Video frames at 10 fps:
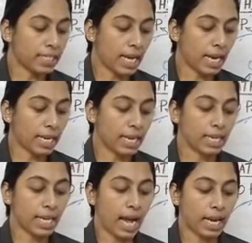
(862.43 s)
circle
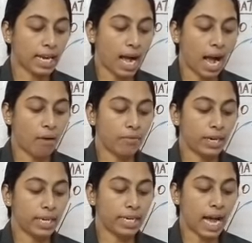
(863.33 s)
can
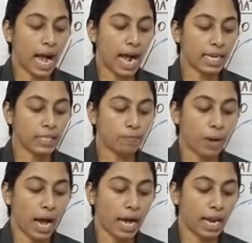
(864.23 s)
have dash
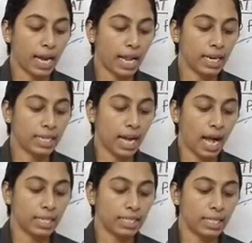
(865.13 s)
parallel
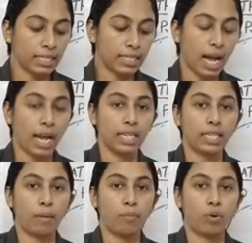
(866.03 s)
tangents at
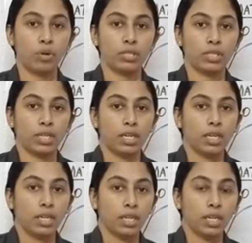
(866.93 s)
the most.
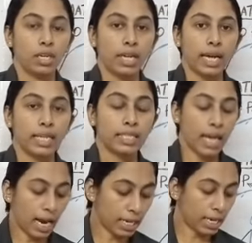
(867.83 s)
A
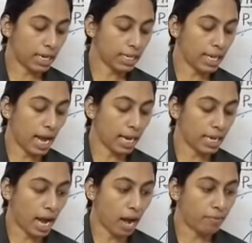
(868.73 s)
circle can
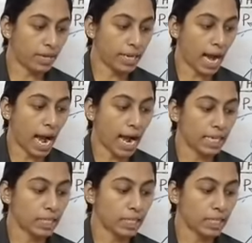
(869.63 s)
have dash